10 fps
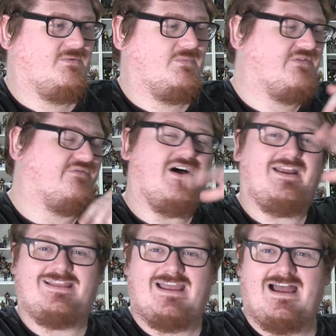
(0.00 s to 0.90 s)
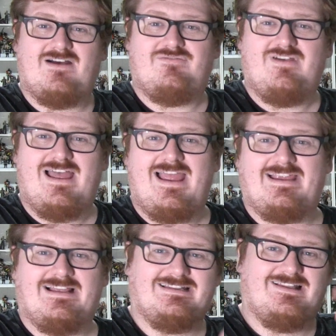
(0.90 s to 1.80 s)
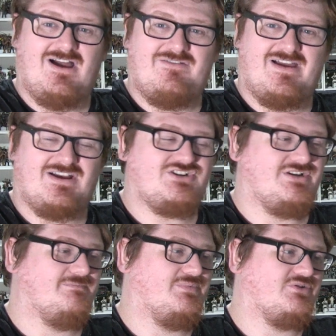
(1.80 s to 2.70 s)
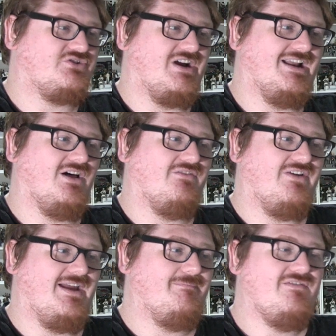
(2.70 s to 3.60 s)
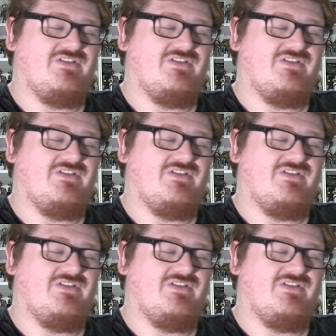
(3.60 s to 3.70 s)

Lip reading: We finally have a live action portrayal of him.